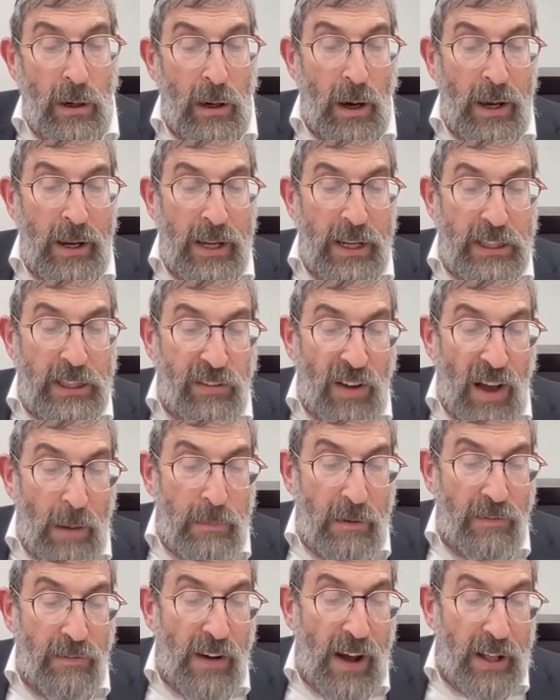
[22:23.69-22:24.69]

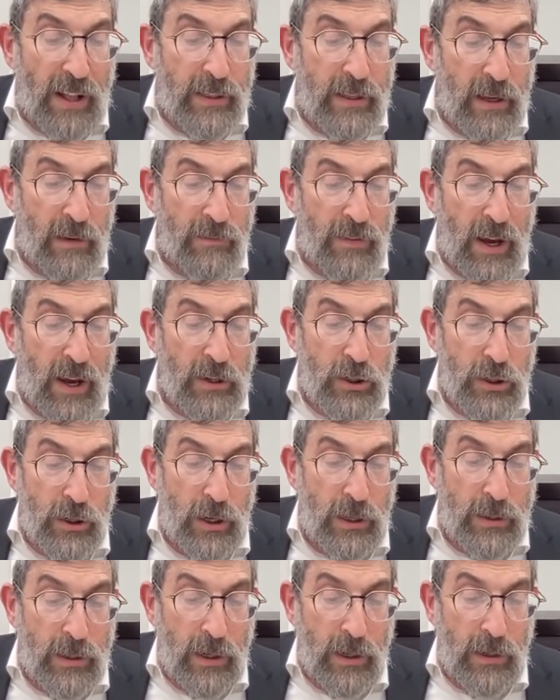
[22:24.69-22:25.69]

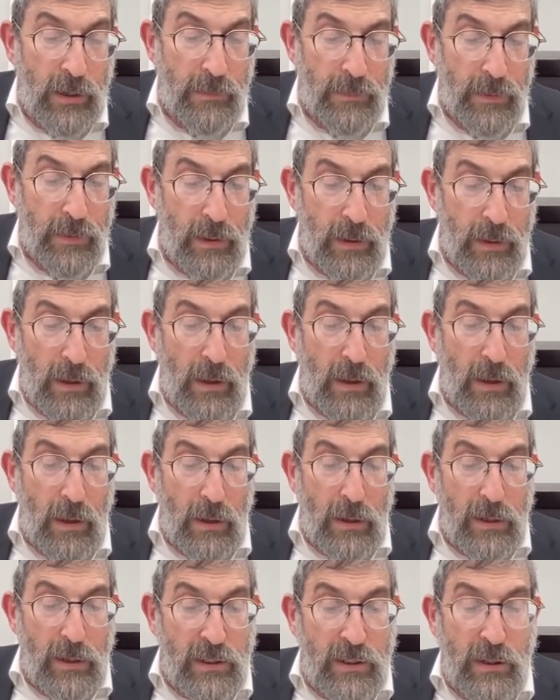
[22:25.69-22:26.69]

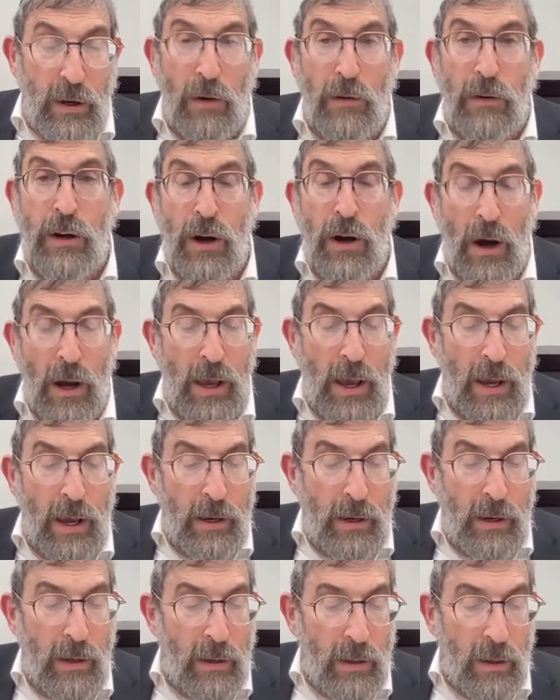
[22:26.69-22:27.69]

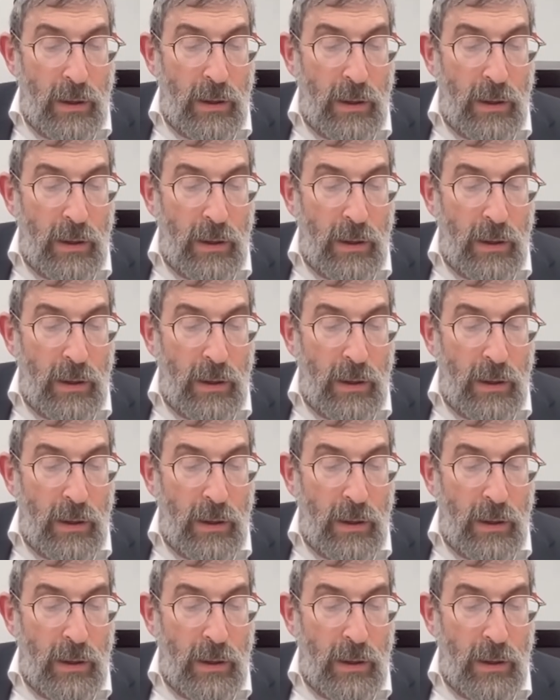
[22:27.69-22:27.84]
koyin,